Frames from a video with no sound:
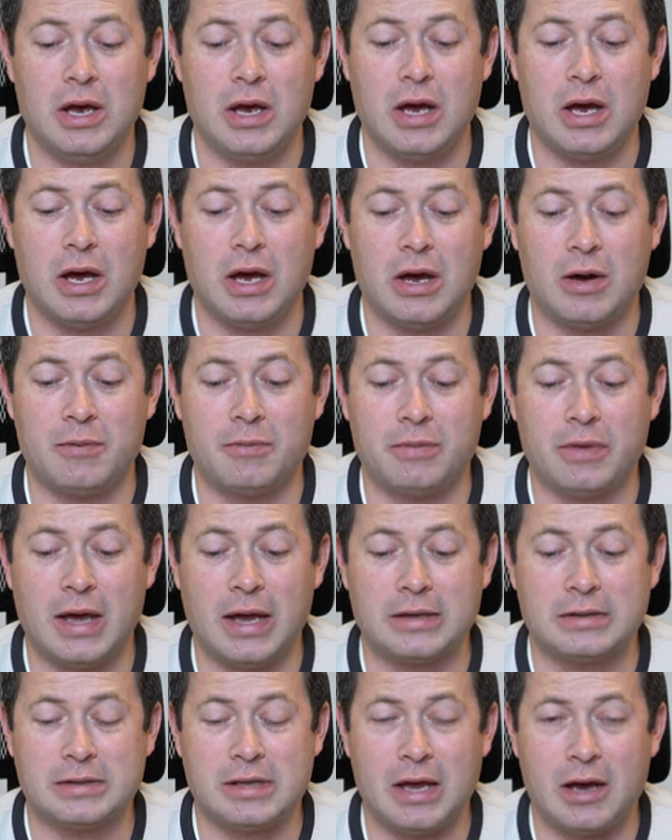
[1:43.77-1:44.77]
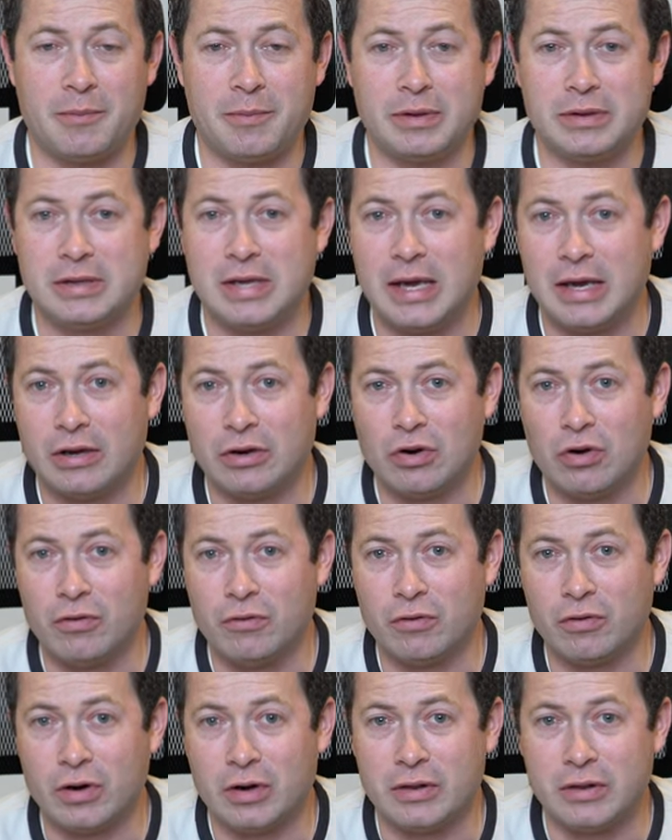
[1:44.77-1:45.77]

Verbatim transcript: uh, that's now been taken over.